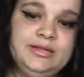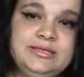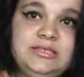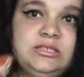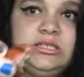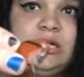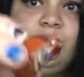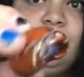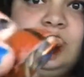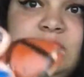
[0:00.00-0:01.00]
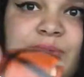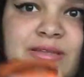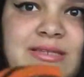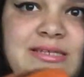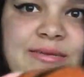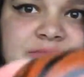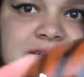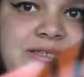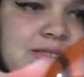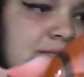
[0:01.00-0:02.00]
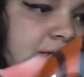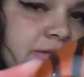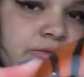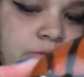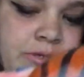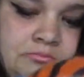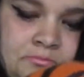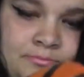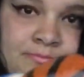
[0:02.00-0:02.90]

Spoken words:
This is the second one. It's about the same size as the other one,